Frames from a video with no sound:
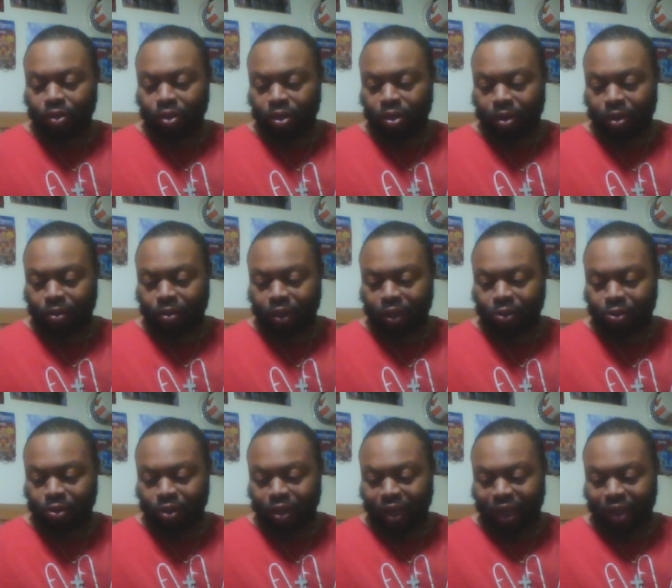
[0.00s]

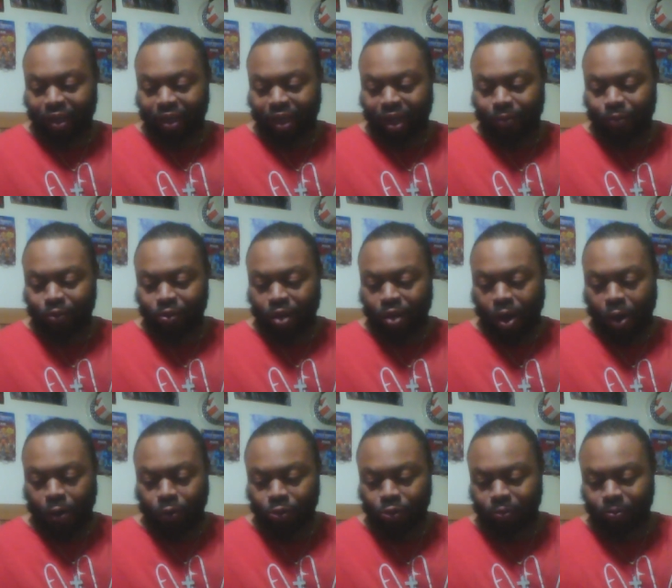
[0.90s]
yesterday. That was
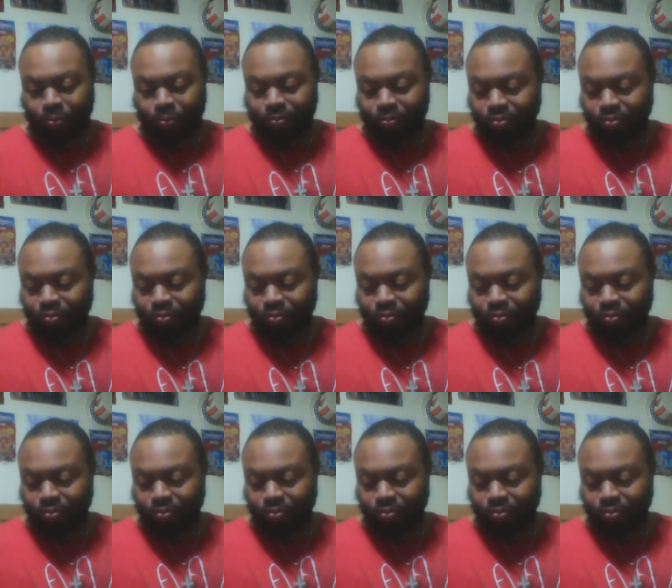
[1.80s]
awesome